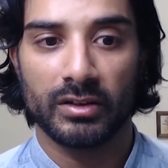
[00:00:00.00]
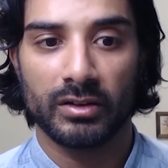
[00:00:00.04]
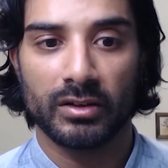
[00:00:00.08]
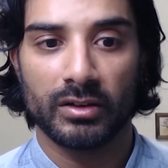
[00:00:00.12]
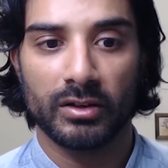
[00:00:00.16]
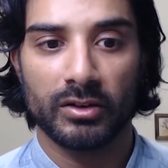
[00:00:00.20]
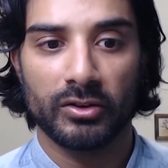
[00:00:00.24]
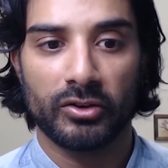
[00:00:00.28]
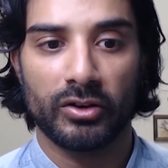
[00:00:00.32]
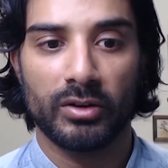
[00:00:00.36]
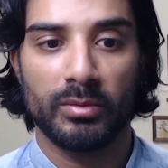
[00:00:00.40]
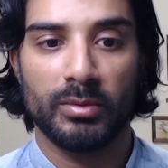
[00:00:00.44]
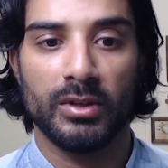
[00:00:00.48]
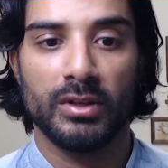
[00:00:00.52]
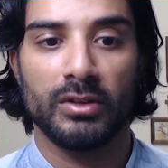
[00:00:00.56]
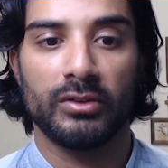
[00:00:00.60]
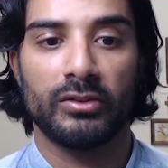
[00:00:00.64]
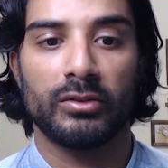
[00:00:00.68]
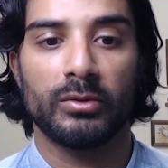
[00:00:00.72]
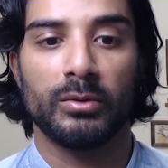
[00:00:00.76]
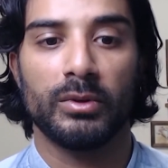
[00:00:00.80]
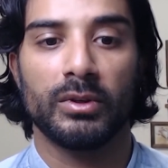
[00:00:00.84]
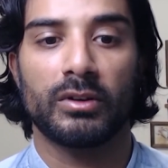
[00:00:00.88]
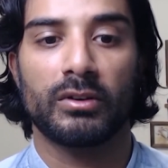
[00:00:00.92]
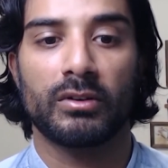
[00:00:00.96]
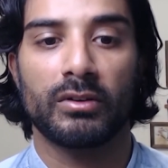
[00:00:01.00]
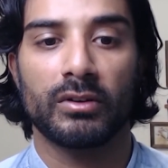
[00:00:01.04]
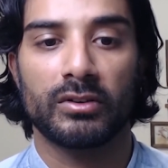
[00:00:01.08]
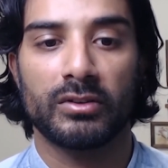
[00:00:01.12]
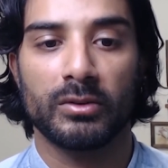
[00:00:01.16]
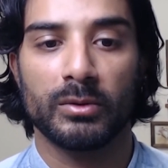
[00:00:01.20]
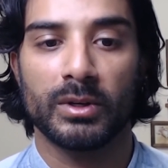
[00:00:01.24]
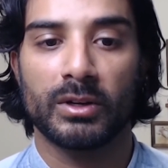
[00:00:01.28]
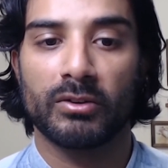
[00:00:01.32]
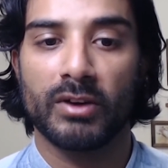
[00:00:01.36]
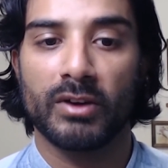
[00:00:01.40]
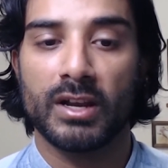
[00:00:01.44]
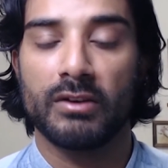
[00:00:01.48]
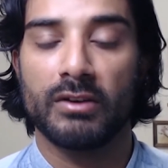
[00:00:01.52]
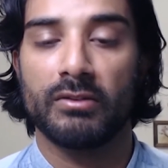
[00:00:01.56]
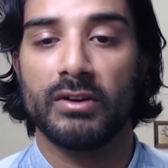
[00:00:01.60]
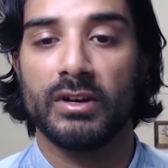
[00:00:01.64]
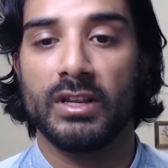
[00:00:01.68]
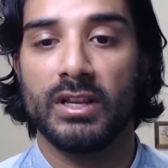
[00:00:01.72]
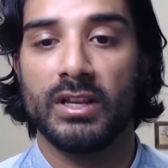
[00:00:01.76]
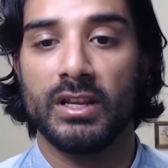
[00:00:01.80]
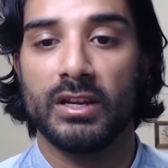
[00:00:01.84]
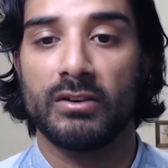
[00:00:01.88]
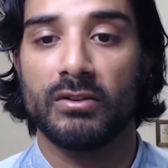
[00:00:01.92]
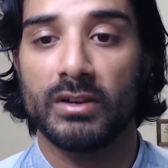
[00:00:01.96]
contribute to a greater
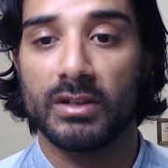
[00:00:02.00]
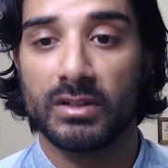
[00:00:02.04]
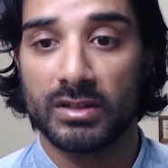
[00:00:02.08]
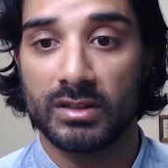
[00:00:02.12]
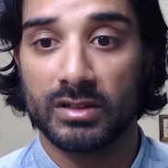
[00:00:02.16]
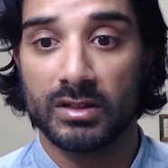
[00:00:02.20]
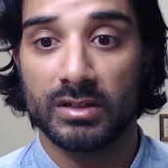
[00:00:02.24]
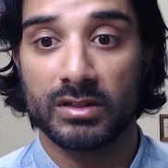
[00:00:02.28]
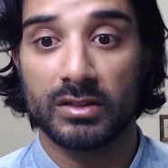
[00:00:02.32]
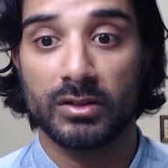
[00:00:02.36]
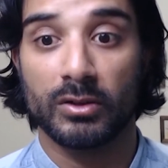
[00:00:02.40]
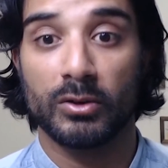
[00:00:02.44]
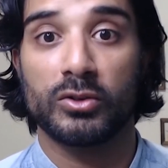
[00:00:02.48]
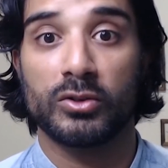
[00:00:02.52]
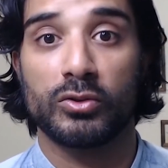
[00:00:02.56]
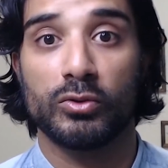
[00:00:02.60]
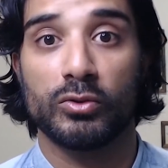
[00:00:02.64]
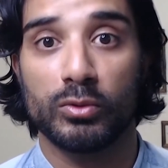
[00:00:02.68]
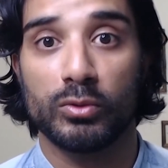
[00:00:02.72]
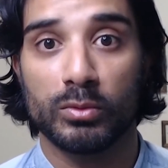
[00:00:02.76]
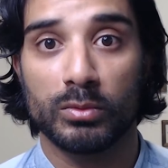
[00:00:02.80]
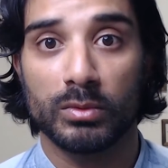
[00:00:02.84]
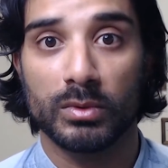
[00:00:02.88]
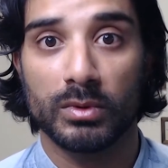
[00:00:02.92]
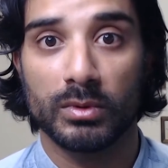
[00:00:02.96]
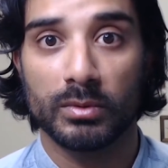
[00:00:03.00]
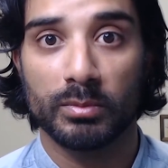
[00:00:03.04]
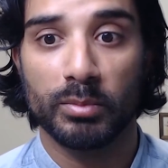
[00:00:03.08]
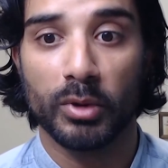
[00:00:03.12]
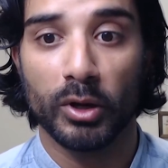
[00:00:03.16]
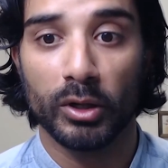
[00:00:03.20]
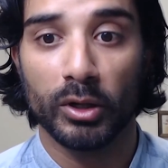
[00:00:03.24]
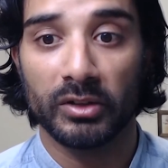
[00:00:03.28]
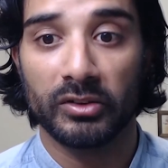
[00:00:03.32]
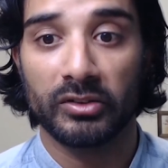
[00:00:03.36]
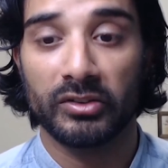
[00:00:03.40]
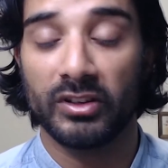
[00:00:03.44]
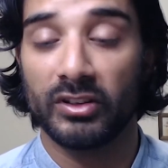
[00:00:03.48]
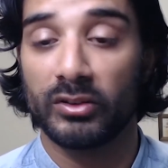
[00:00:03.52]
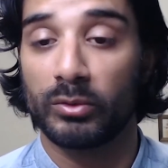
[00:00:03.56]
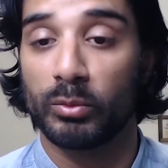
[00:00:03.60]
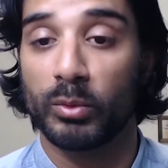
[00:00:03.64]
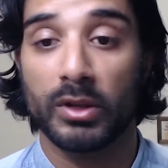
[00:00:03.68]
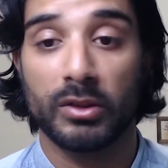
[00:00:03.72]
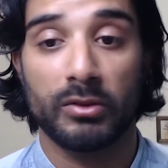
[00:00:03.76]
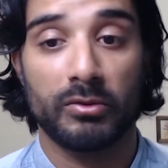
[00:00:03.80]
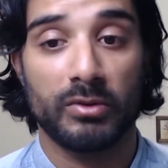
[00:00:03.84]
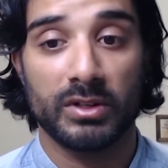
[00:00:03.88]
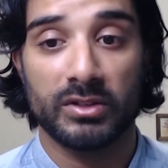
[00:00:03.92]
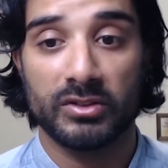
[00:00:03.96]
adherence to social policies,
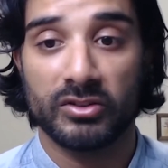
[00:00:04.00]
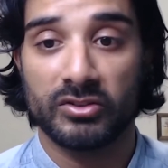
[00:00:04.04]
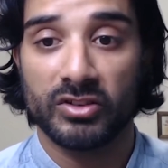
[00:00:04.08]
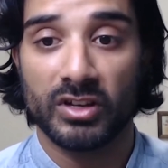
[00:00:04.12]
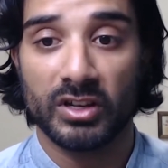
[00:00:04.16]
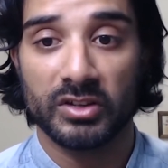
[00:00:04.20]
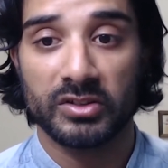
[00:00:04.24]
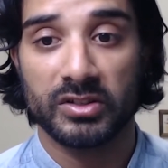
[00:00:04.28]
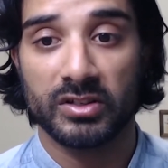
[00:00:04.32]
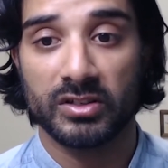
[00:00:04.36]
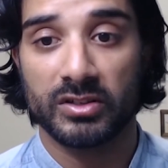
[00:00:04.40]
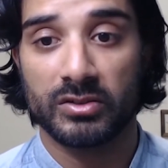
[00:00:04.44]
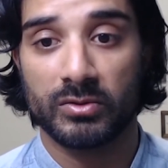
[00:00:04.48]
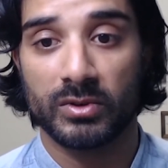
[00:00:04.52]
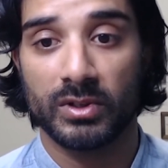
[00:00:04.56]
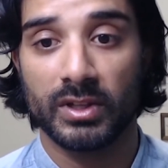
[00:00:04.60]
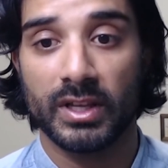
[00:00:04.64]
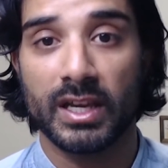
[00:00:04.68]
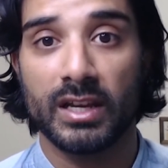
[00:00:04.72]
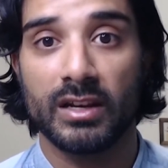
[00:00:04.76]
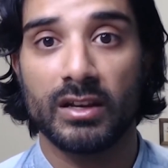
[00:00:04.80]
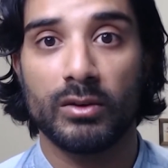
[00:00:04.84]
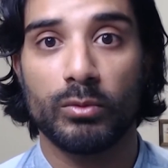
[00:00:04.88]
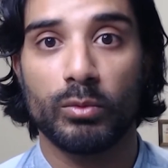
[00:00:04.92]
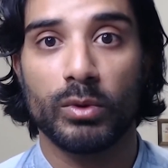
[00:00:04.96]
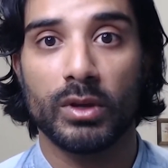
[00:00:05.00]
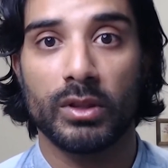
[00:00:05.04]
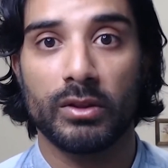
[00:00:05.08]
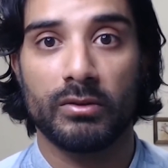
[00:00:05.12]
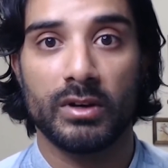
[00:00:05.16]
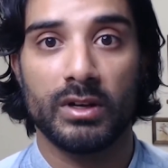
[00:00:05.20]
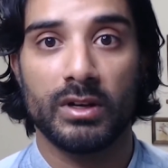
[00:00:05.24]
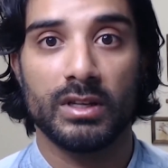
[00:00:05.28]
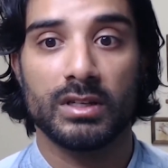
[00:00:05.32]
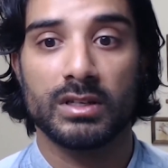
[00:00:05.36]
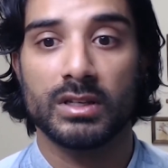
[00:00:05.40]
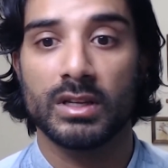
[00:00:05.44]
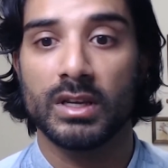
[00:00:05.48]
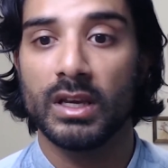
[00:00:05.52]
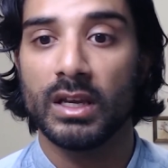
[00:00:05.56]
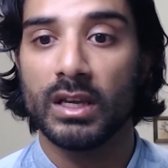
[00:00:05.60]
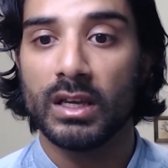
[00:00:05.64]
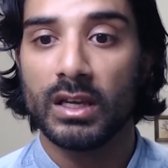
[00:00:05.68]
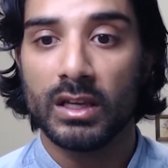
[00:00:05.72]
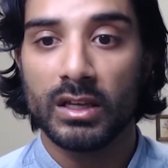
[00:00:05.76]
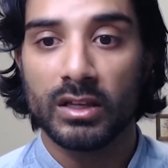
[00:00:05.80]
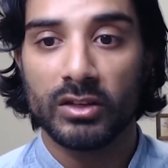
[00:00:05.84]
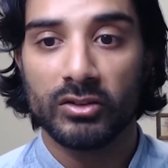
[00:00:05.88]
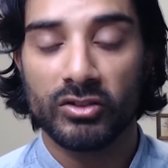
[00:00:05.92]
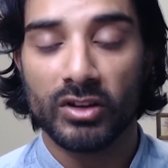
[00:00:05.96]
whether it's justice related, whether it is
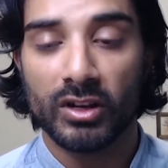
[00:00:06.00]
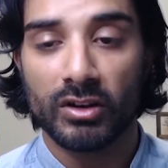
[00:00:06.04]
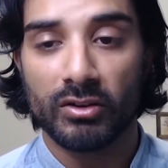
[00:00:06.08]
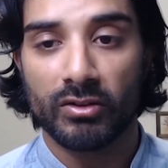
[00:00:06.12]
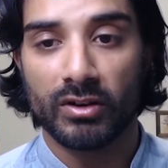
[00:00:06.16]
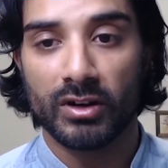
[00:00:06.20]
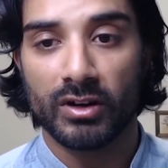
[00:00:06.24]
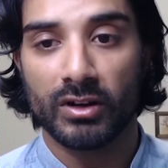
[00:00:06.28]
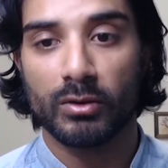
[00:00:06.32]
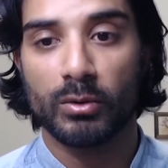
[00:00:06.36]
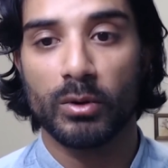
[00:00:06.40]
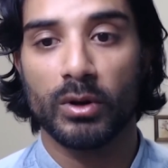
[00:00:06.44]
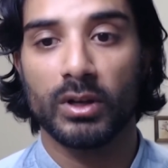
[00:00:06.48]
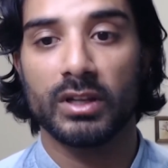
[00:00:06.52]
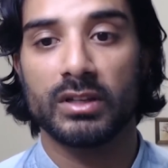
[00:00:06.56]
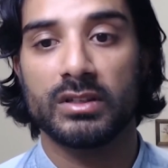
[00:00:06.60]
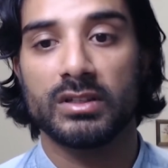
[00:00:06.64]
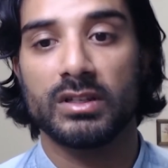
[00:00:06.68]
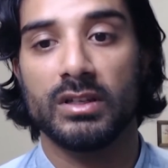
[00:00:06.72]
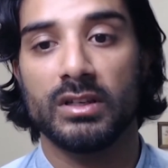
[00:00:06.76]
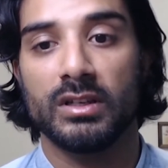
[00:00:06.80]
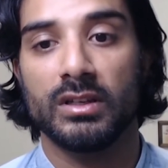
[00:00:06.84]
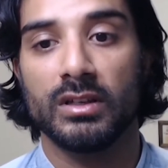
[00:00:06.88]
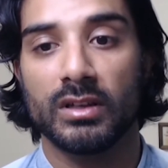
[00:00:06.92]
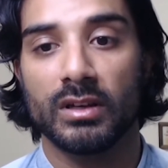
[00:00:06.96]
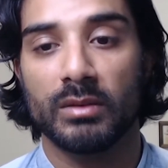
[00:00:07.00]
gender equality?